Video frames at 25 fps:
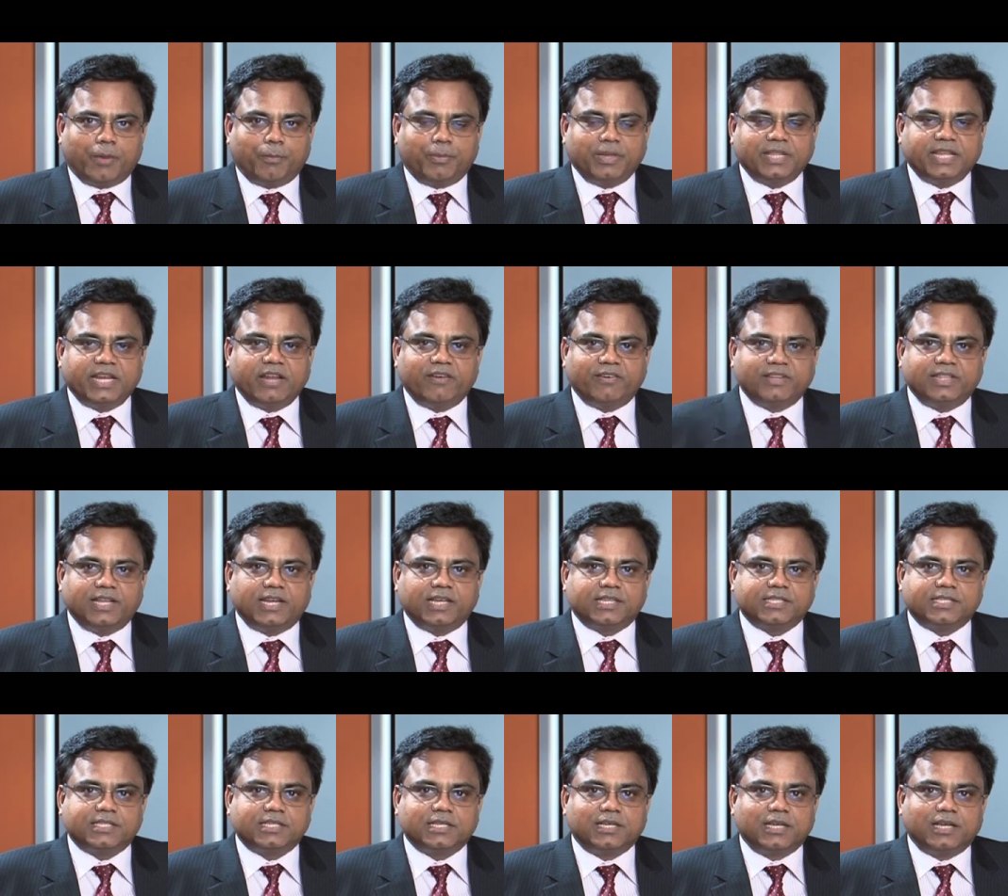But
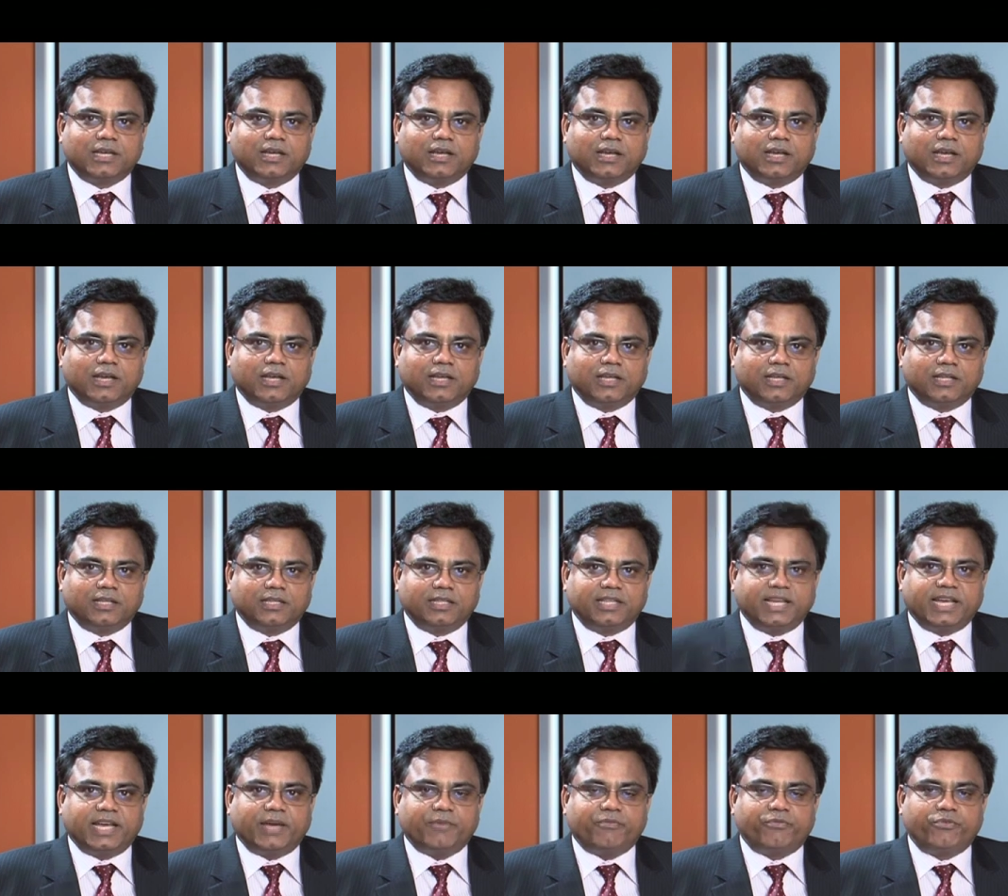nevertheless,
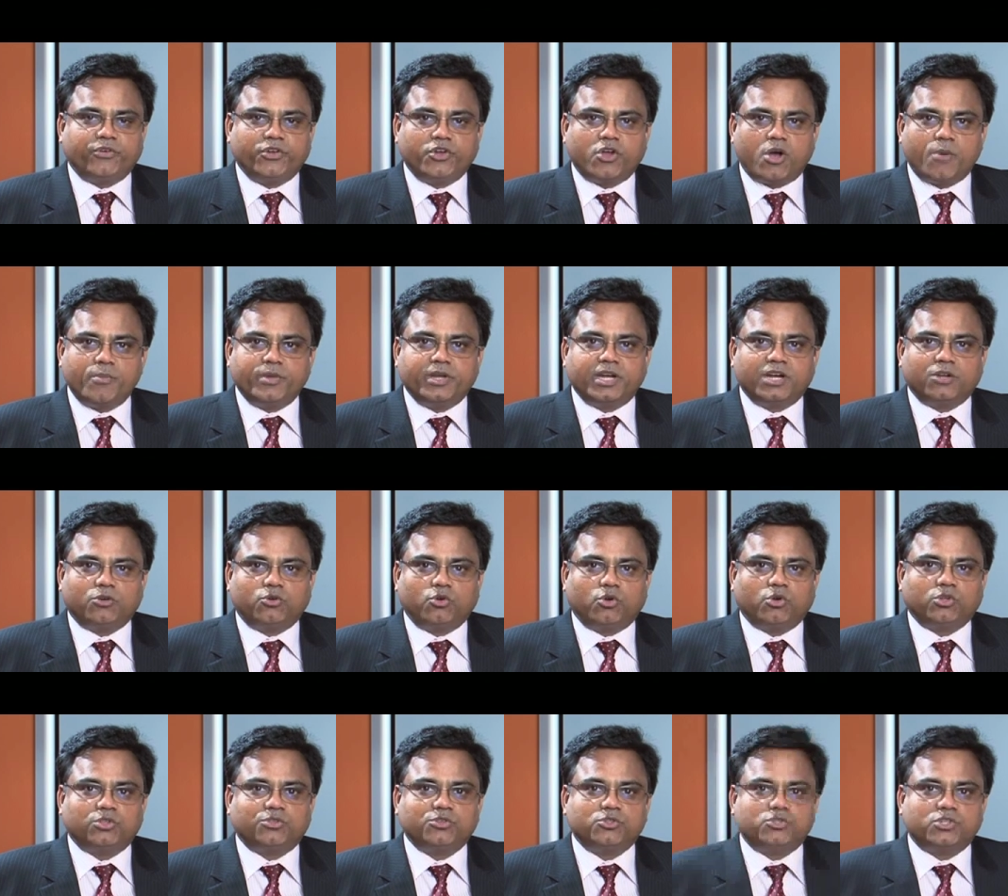the phenomenal
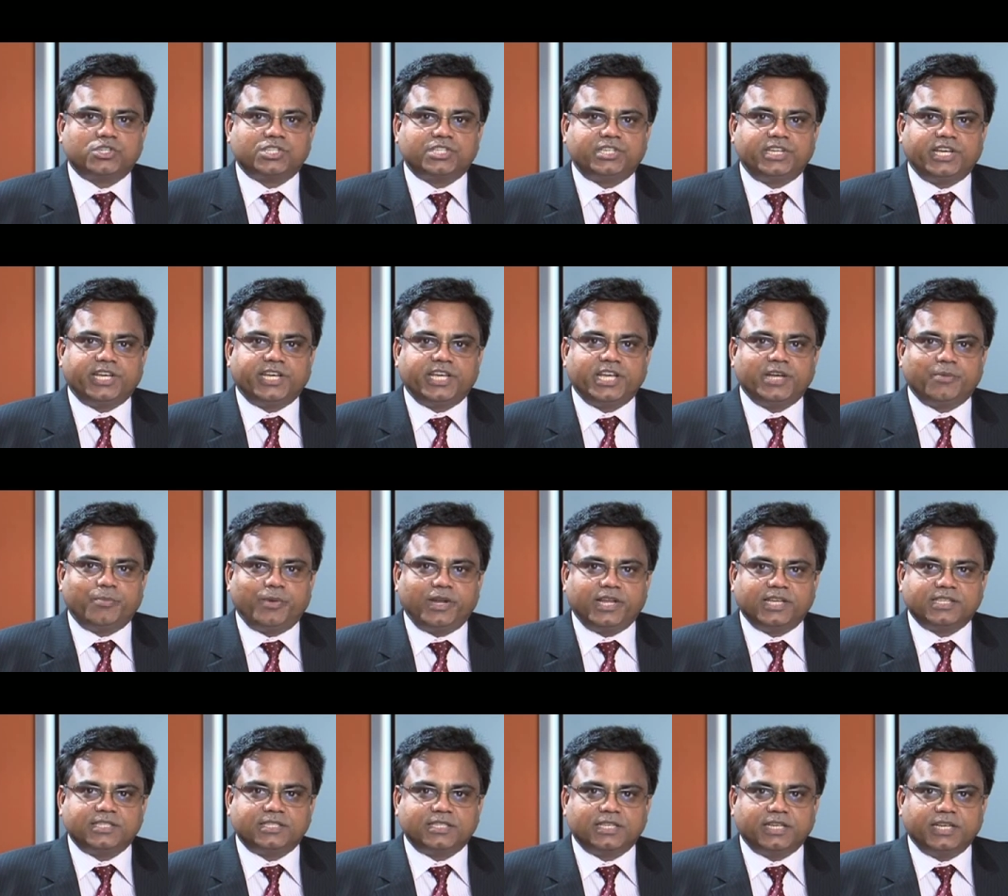growth which was taking
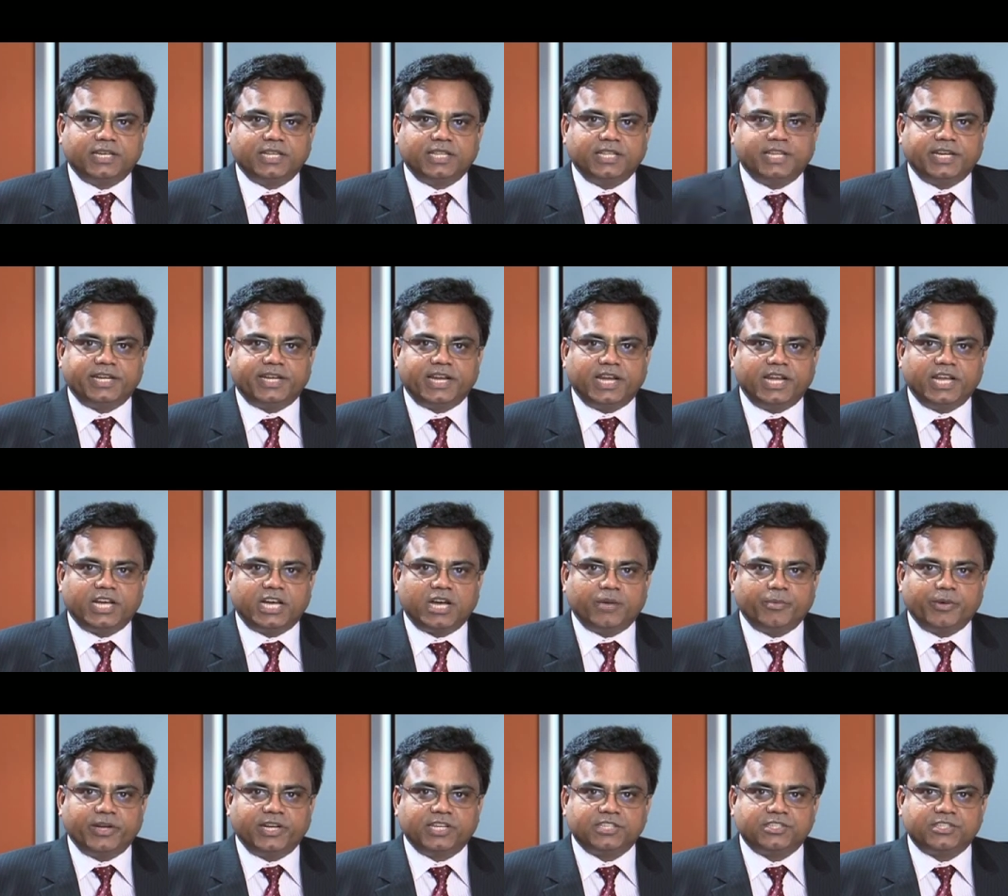place in the
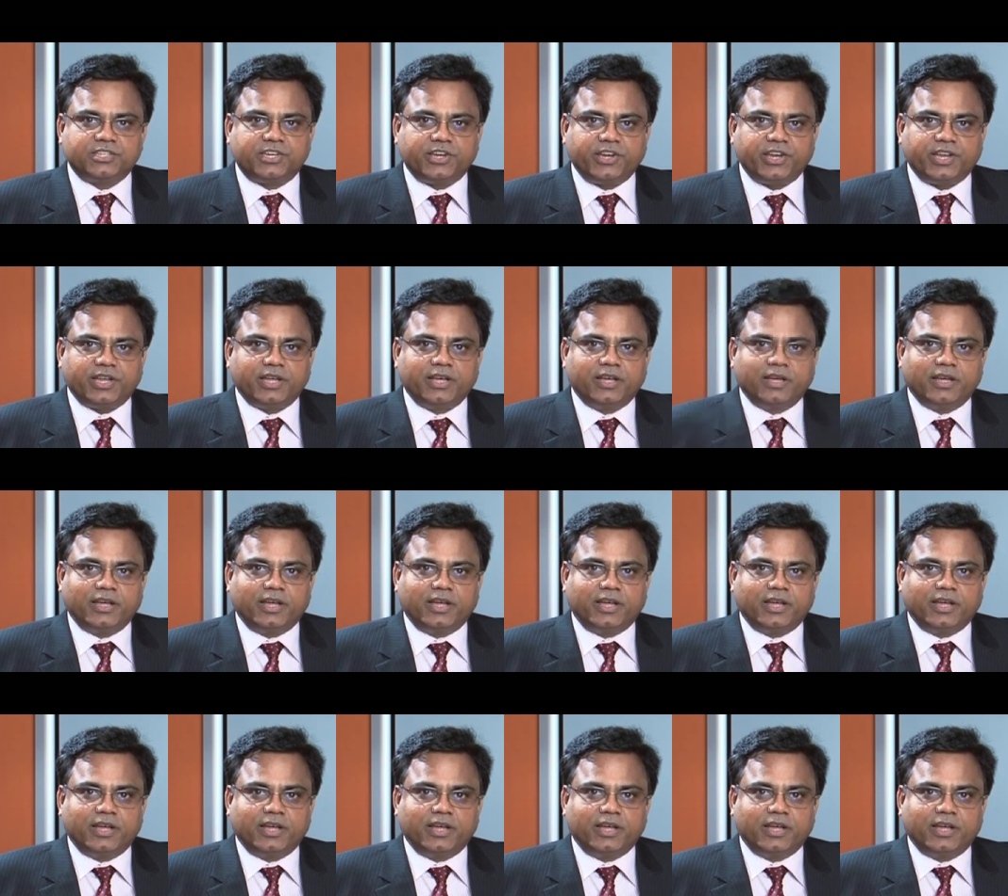telecom industry